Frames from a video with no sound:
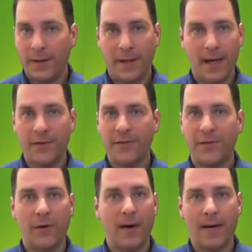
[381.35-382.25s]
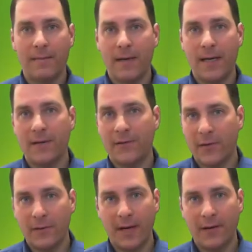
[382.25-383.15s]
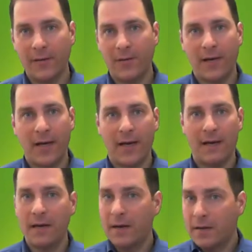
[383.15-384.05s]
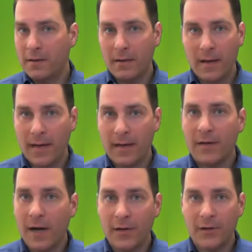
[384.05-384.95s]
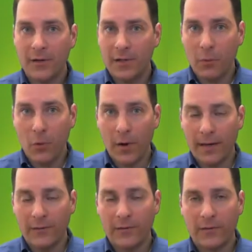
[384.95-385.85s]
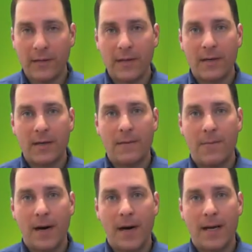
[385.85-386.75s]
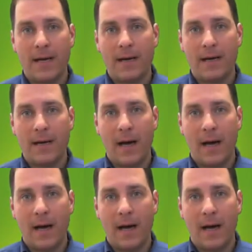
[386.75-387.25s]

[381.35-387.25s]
Yes, there might be, in some cases, a deduction in points, but